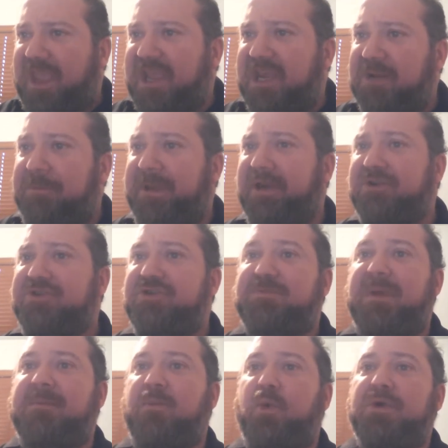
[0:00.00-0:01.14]
It appears you
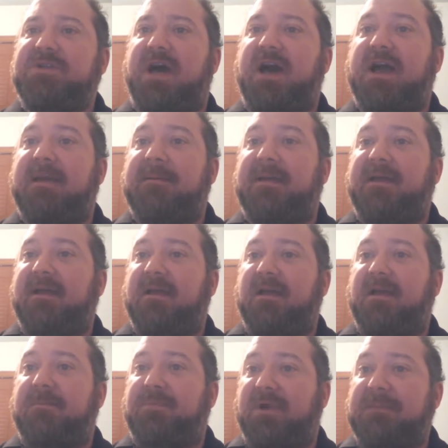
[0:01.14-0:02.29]
spend more time,
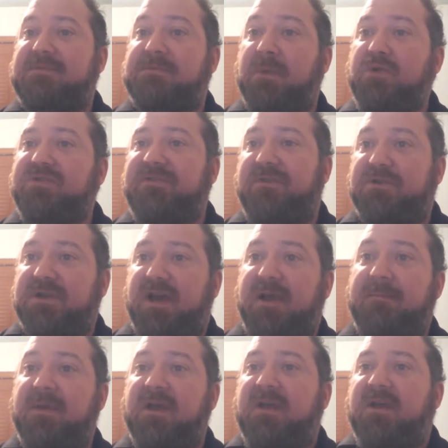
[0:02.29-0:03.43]
perhaps most of your
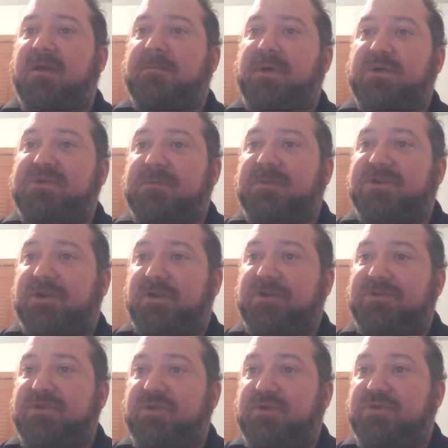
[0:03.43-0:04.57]
time, posting
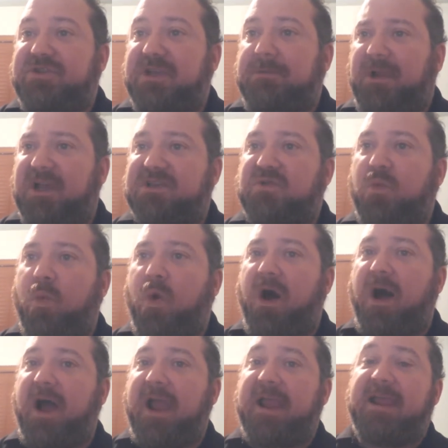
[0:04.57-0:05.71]
material to G+.
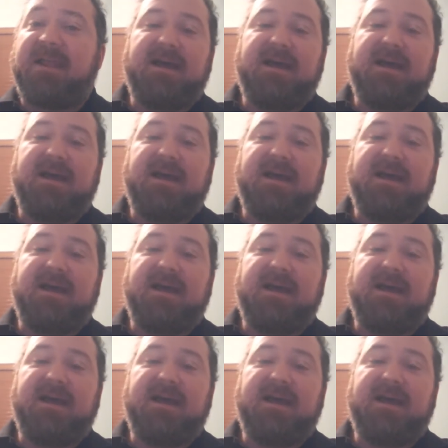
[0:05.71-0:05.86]
Why?